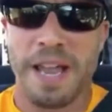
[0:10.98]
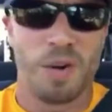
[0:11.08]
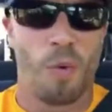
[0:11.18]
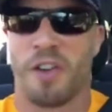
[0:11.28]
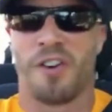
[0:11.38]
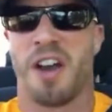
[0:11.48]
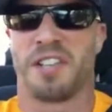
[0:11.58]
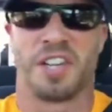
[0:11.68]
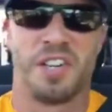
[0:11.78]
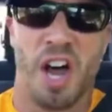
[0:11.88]
debating whether or not
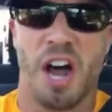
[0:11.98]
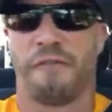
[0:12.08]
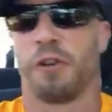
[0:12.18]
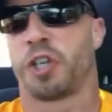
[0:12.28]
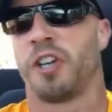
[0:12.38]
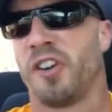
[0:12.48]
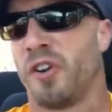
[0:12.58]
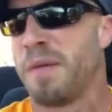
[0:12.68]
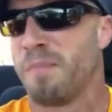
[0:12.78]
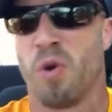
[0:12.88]
it's enough or should he
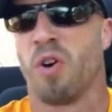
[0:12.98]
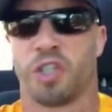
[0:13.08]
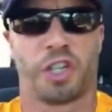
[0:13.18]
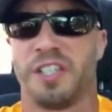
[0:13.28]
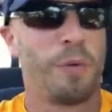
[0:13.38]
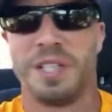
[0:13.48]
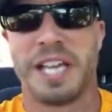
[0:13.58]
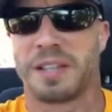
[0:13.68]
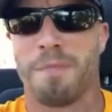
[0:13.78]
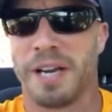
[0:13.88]
donate more? Should we
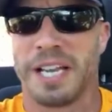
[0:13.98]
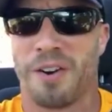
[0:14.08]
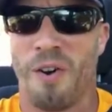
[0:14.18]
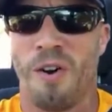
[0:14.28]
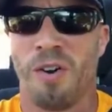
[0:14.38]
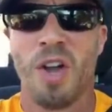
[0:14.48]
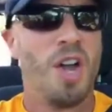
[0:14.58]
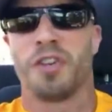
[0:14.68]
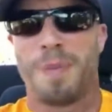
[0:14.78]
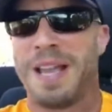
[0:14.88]
take the money at all?
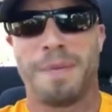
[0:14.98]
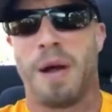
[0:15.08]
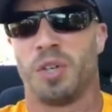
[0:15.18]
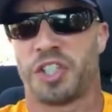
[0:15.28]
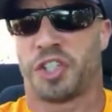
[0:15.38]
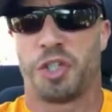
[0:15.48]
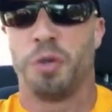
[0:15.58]
Or they're debating about what